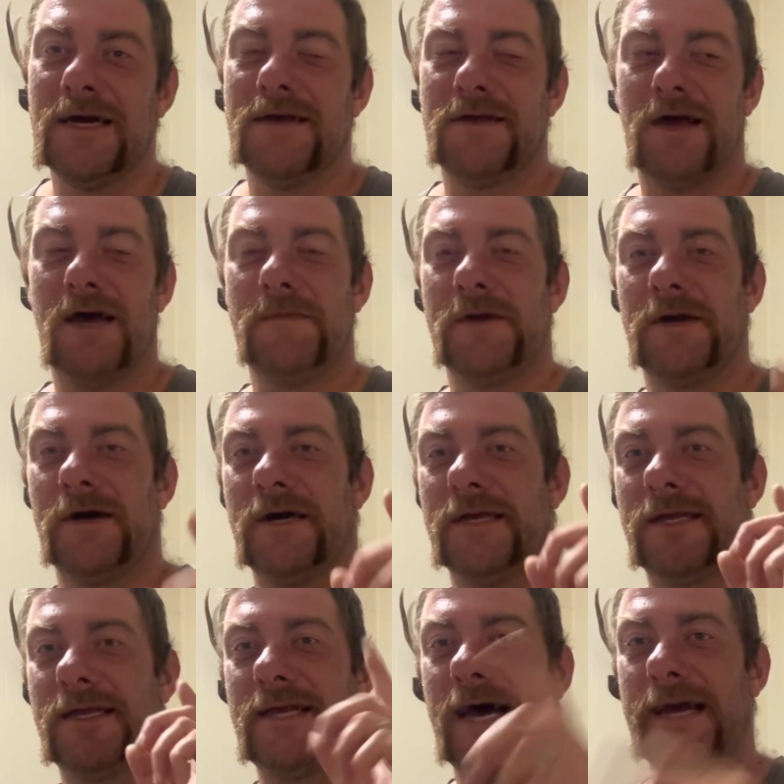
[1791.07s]
So I hope you guys
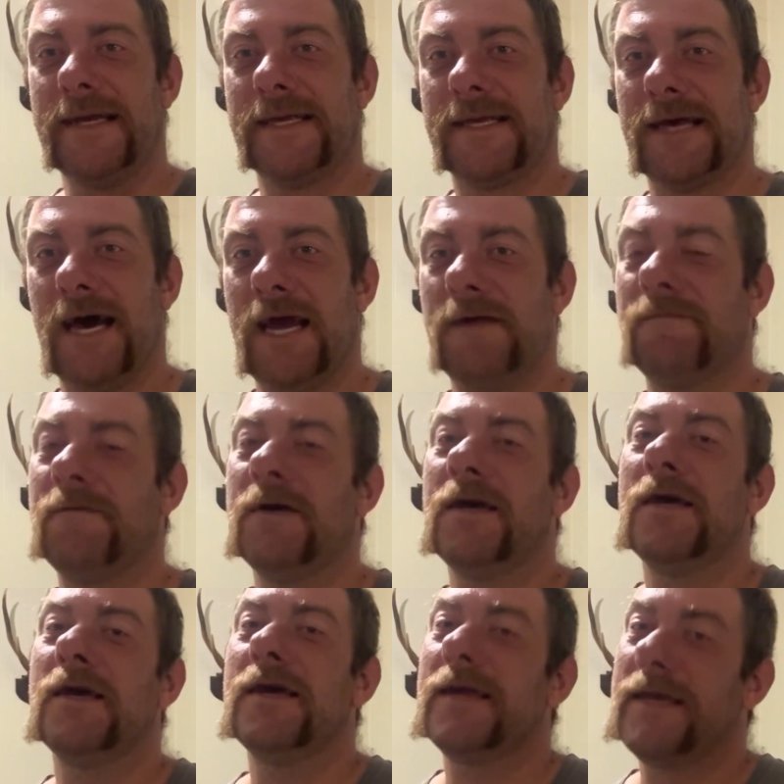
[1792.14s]
stay safe,
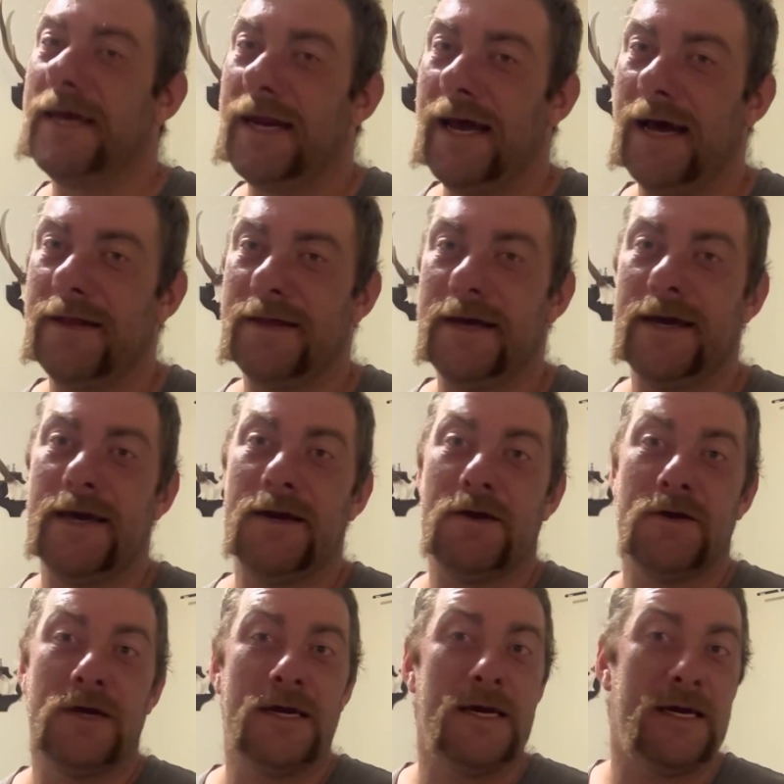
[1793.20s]
get out there,
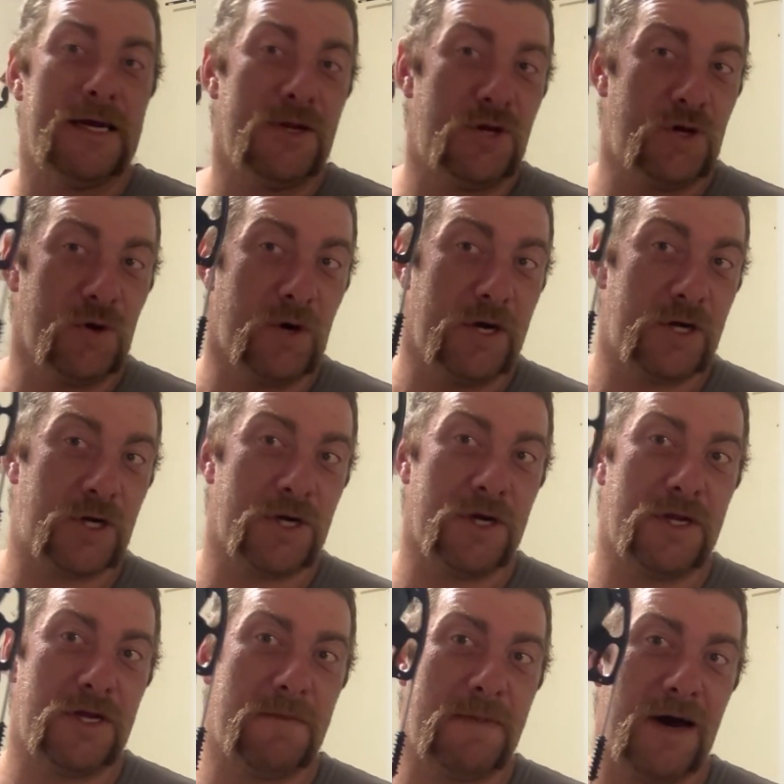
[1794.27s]
enjoy
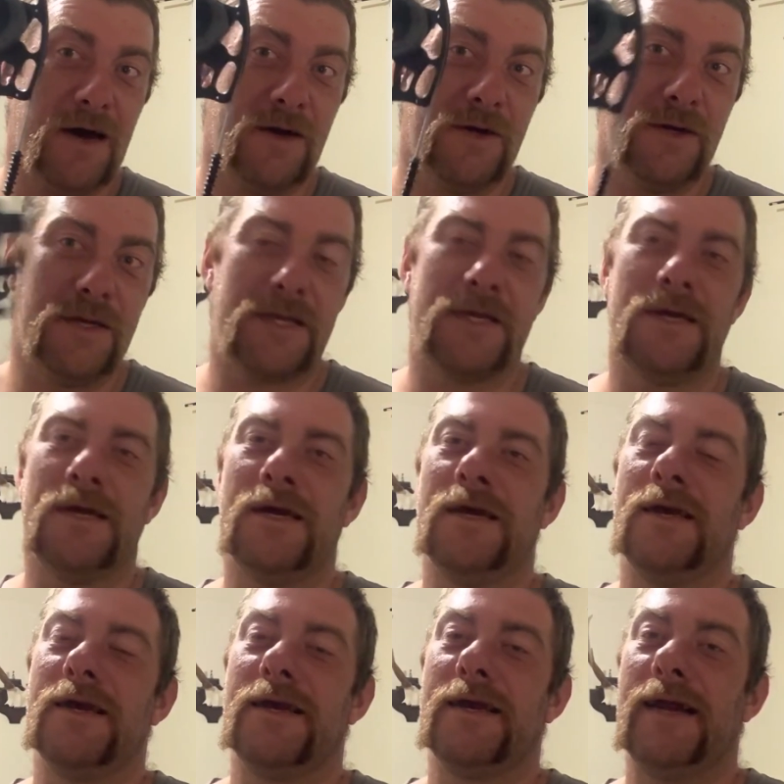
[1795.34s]
shooting your bows,
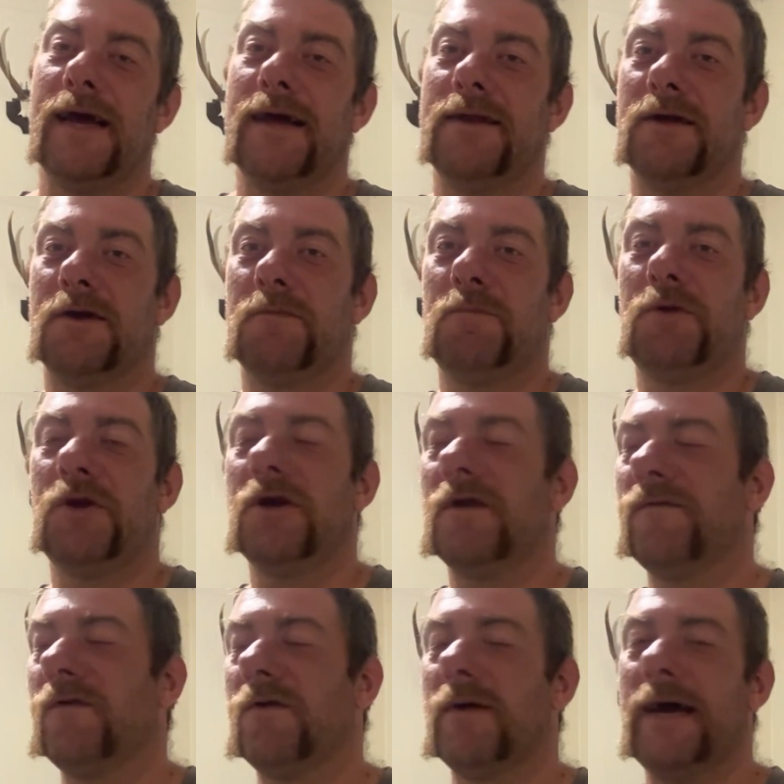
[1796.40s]
get out in the
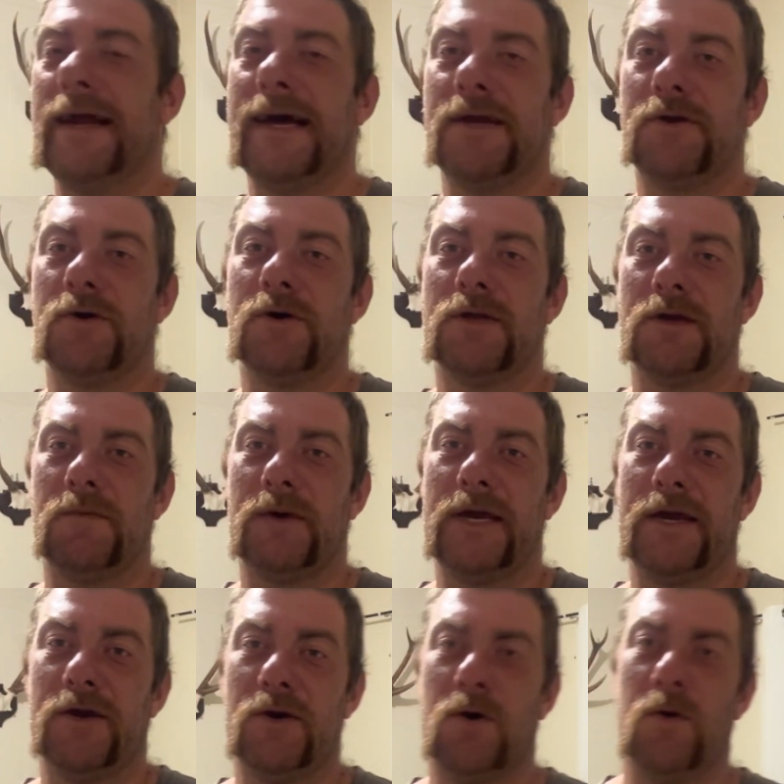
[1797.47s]
beautiful great outdoors that we
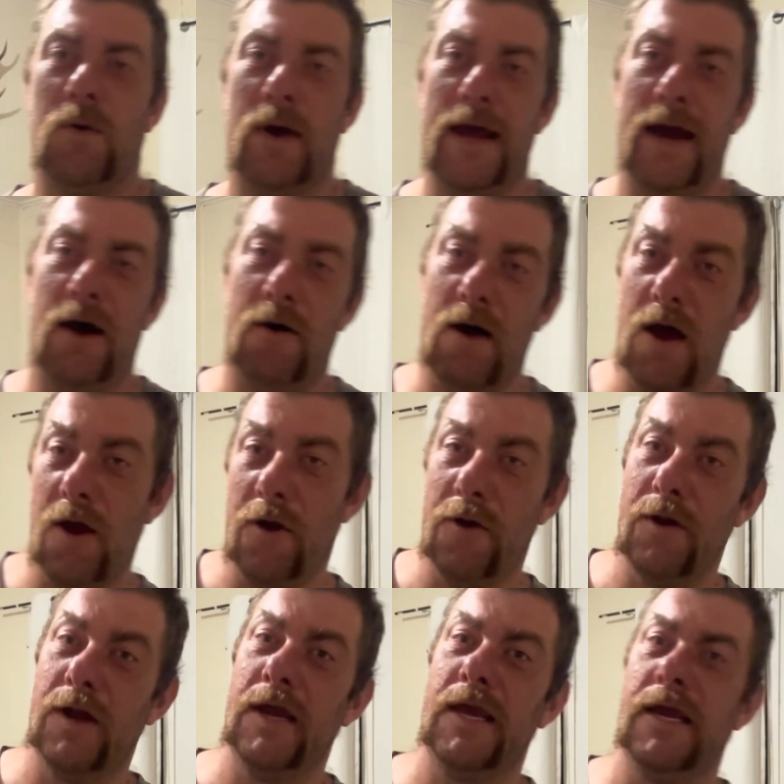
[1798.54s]
call our
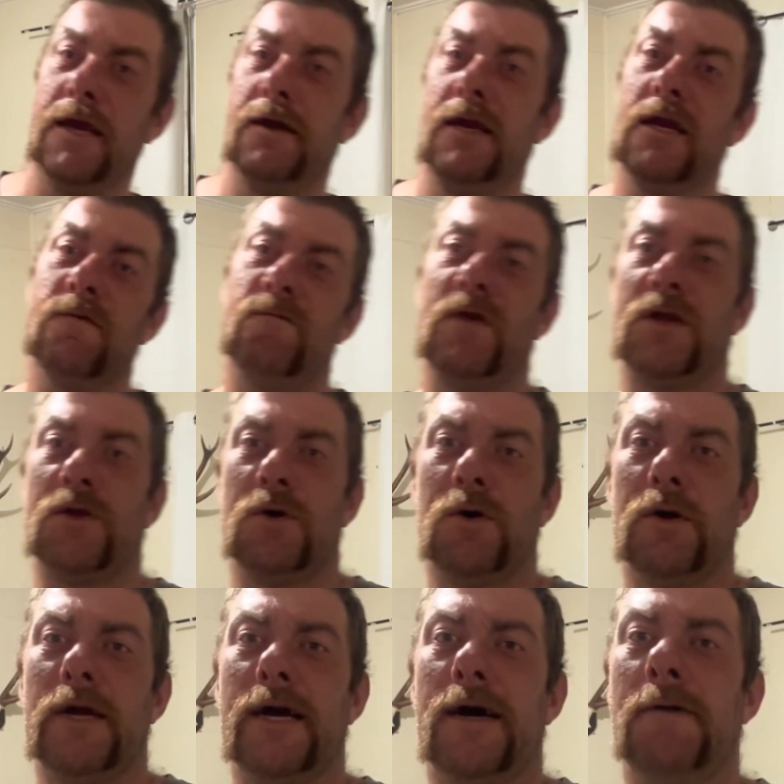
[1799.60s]
own here in
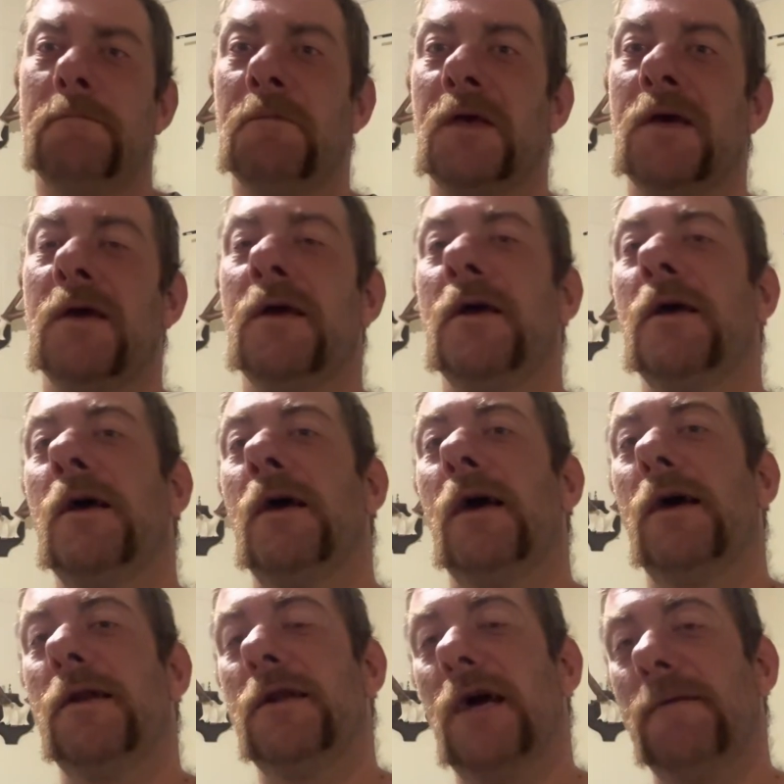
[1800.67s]
Victoria.
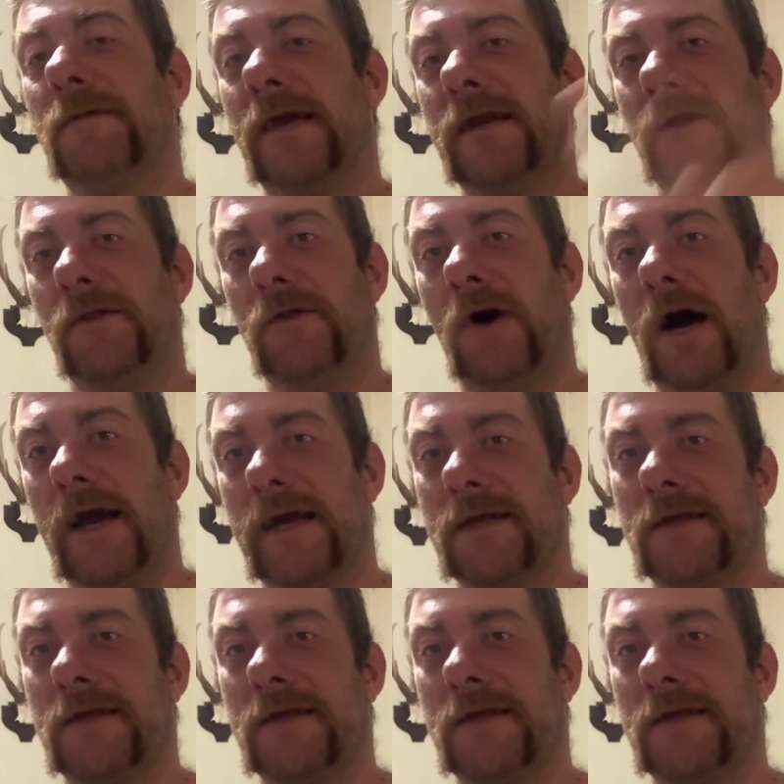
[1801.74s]
Don't forget to like and